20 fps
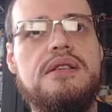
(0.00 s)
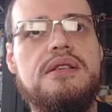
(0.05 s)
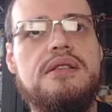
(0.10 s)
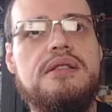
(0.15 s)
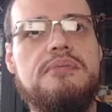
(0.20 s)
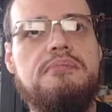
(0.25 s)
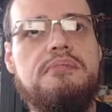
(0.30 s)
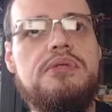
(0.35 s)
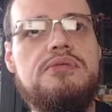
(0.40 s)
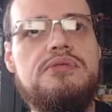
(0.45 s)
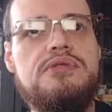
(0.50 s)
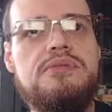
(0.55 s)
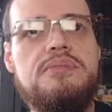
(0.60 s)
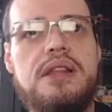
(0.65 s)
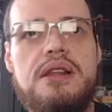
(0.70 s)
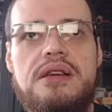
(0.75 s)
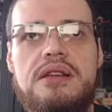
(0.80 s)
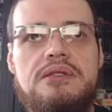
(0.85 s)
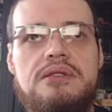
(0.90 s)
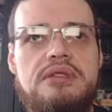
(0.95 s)
The
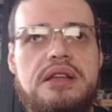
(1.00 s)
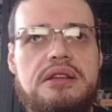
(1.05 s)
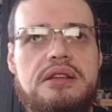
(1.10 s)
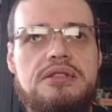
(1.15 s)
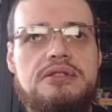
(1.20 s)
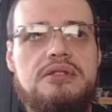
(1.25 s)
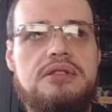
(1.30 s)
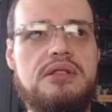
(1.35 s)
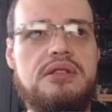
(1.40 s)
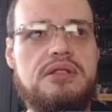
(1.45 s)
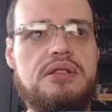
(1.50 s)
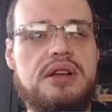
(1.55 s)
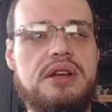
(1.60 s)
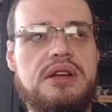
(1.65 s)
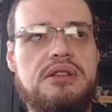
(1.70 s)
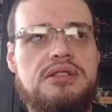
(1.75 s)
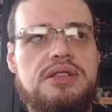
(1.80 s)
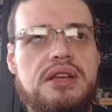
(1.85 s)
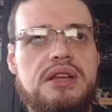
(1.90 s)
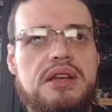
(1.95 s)
post-millennial editor at
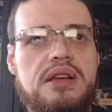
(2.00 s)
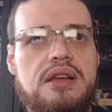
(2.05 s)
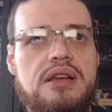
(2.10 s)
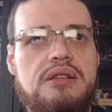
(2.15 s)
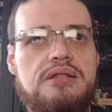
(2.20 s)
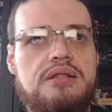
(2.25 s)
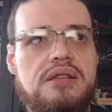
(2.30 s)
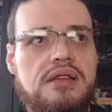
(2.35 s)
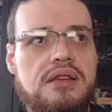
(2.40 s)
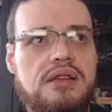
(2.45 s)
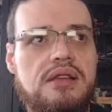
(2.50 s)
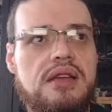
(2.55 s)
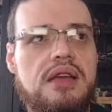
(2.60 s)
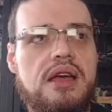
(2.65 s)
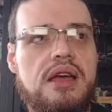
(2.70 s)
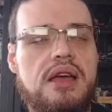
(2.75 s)
large and the